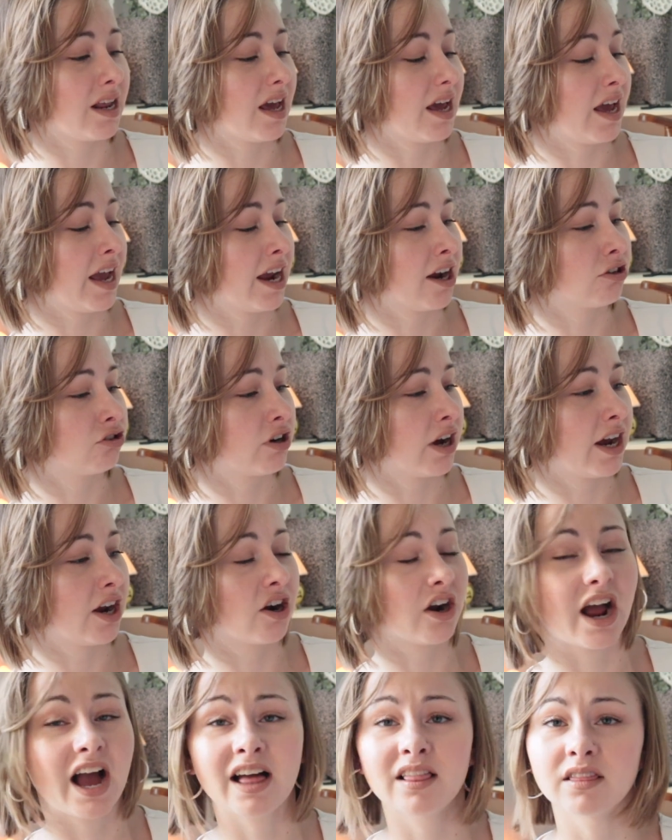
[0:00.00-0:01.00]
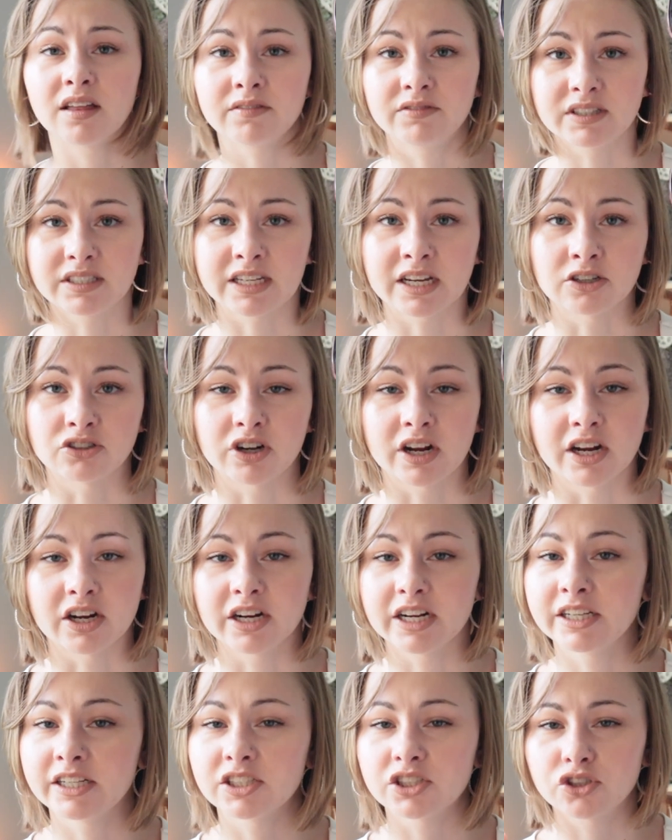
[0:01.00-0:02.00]
hair dryer. I love this hair dryer.
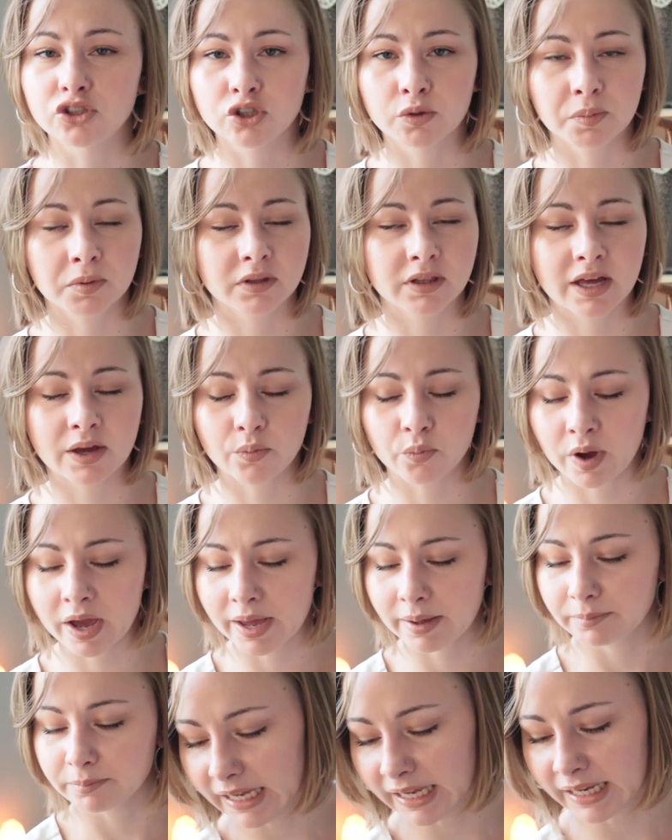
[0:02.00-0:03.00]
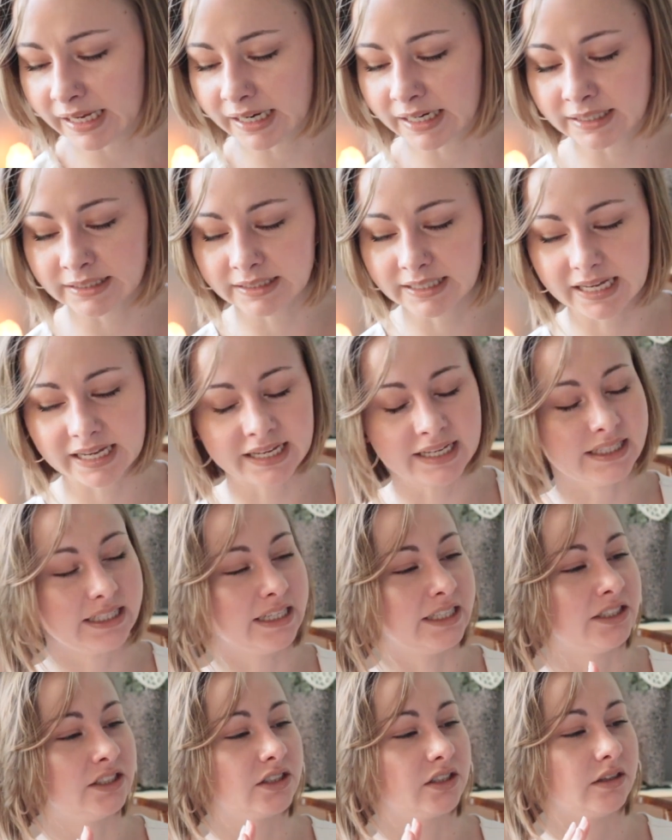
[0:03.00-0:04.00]
It is super lightweight, and it
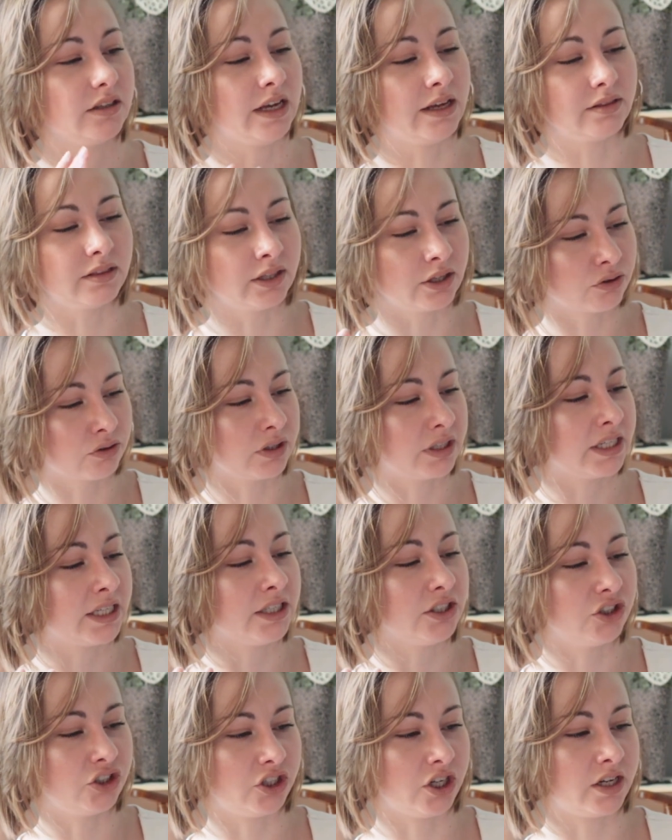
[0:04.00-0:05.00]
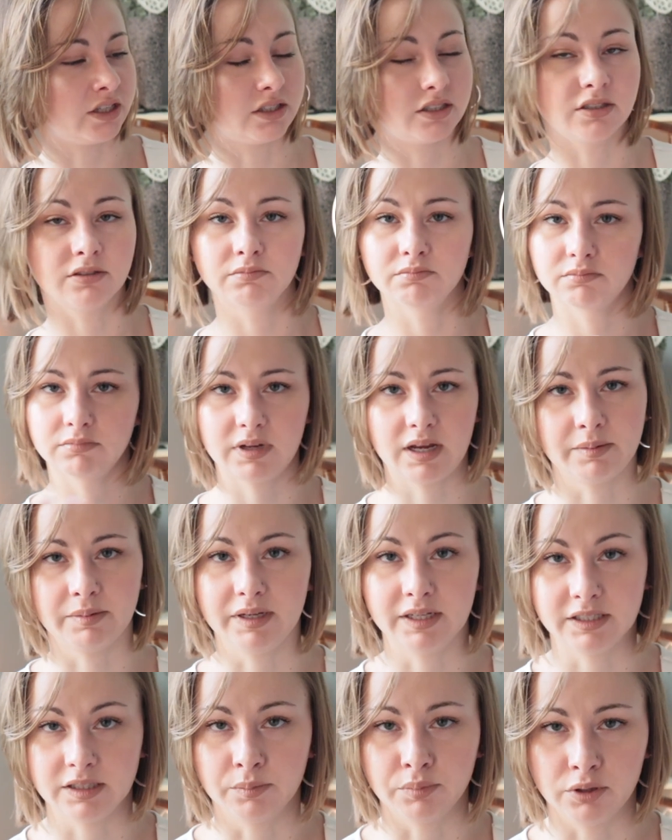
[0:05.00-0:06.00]
literally just,
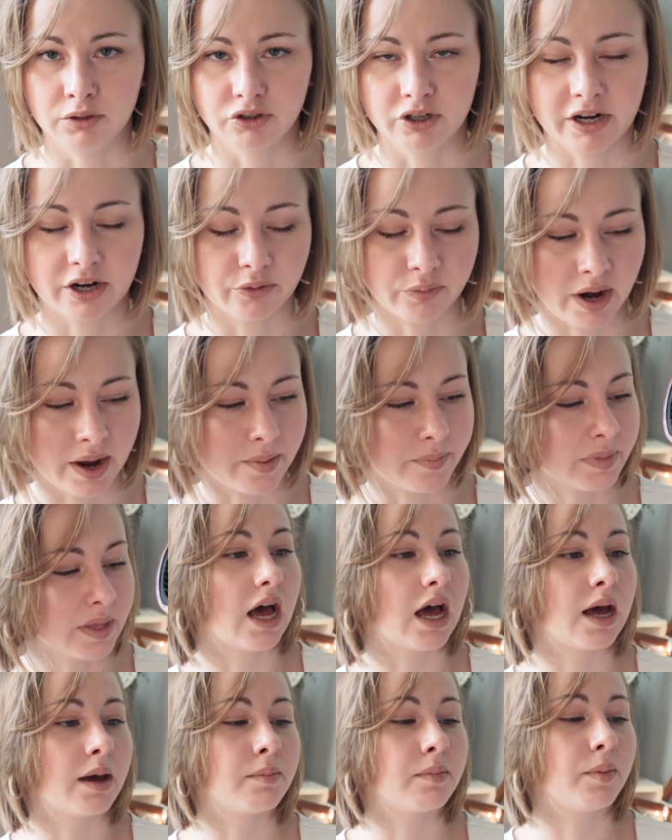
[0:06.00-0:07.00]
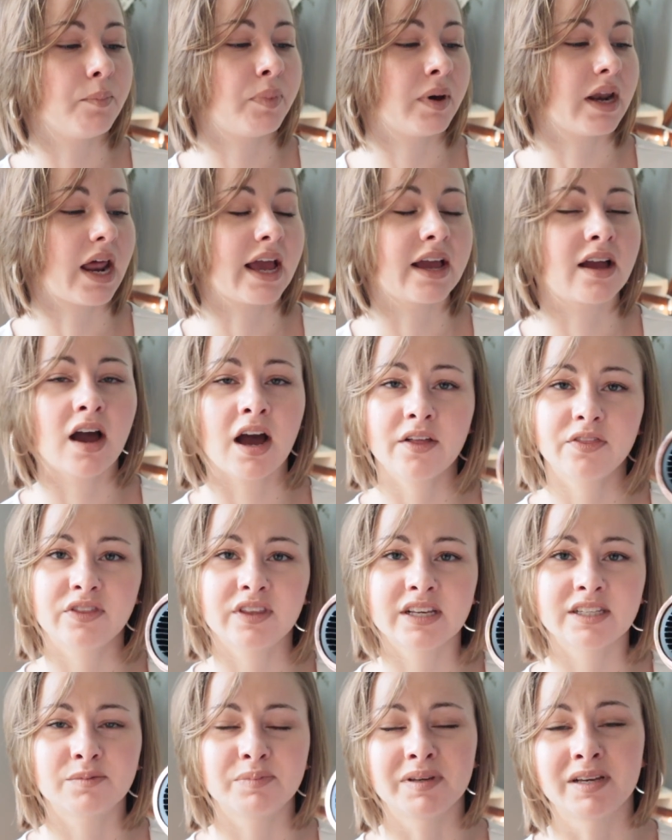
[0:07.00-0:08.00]
it's a blow dryer, right? But I got
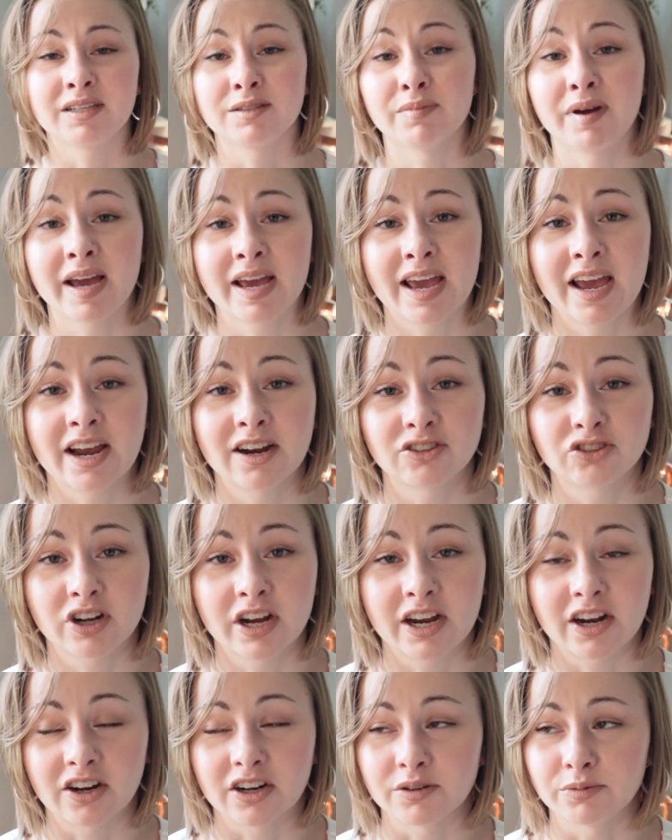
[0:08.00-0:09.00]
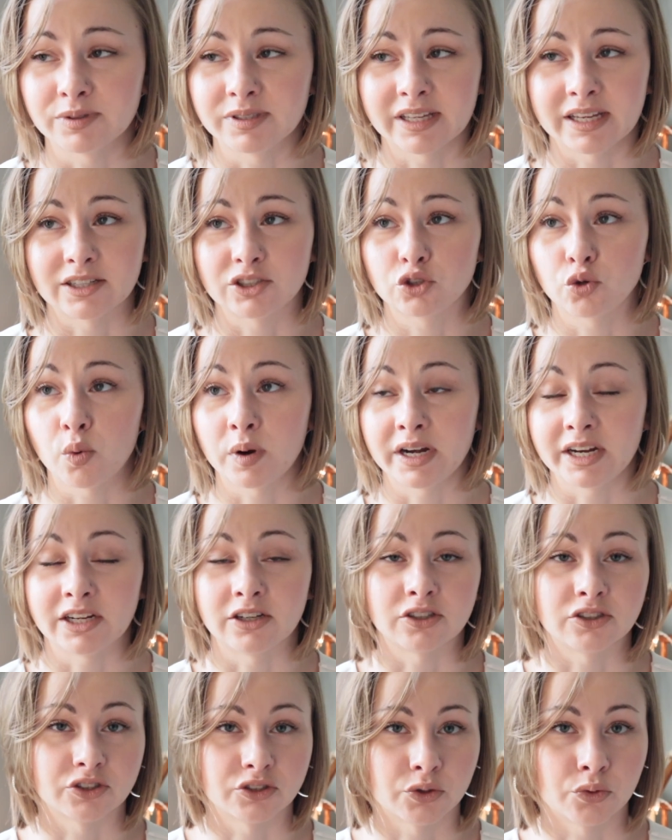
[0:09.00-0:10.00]
this because my hair dryer was like 20
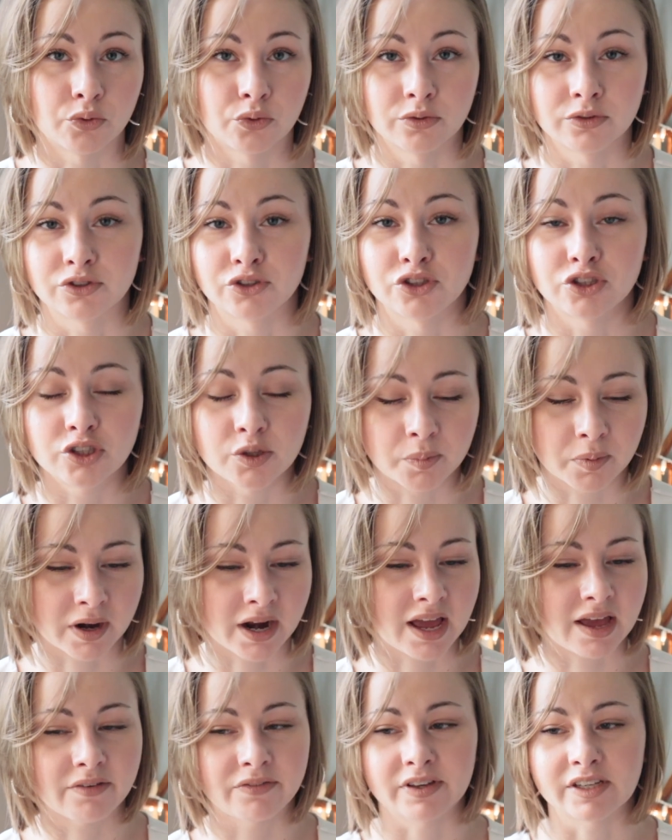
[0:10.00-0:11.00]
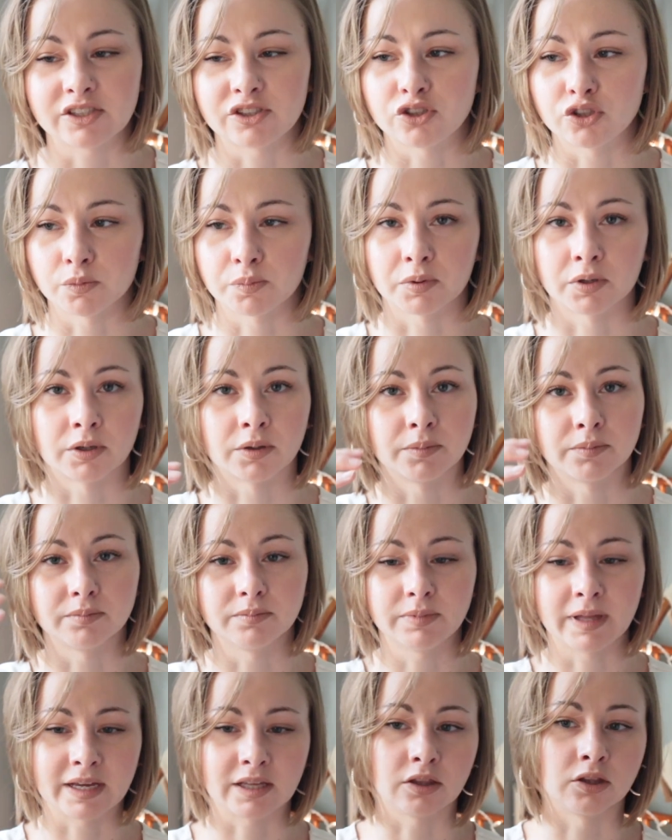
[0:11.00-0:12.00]
years old, super heavy, super
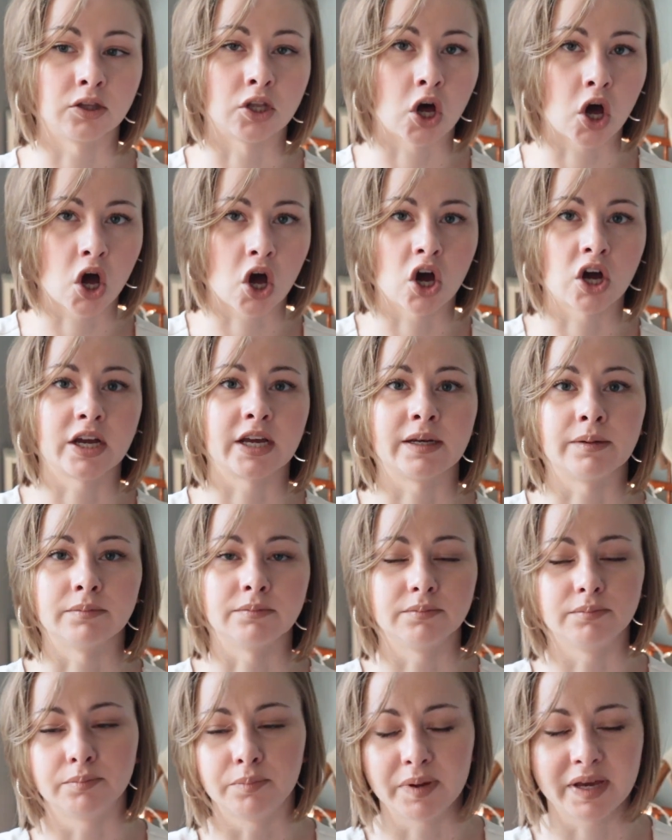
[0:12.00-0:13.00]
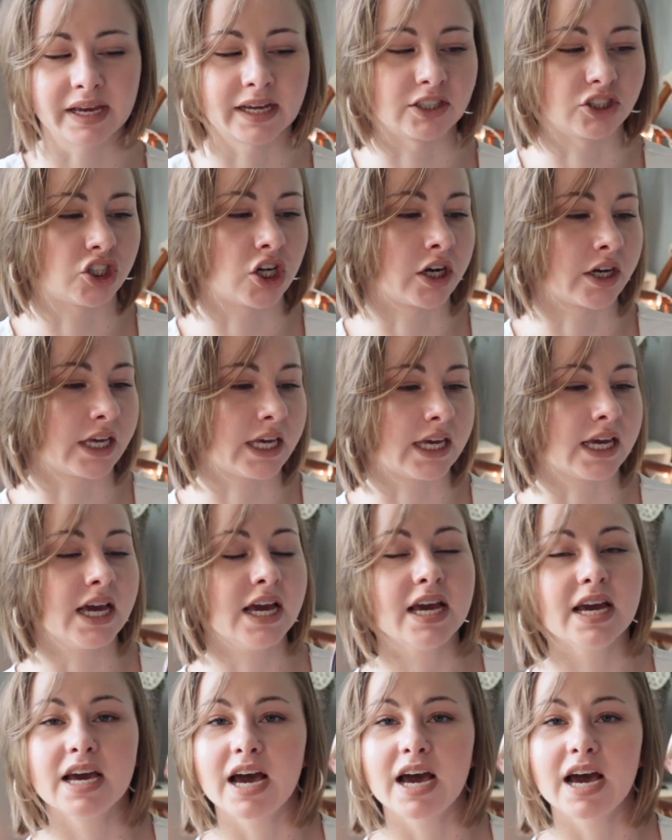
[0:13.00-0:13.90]
like long and big and chunky.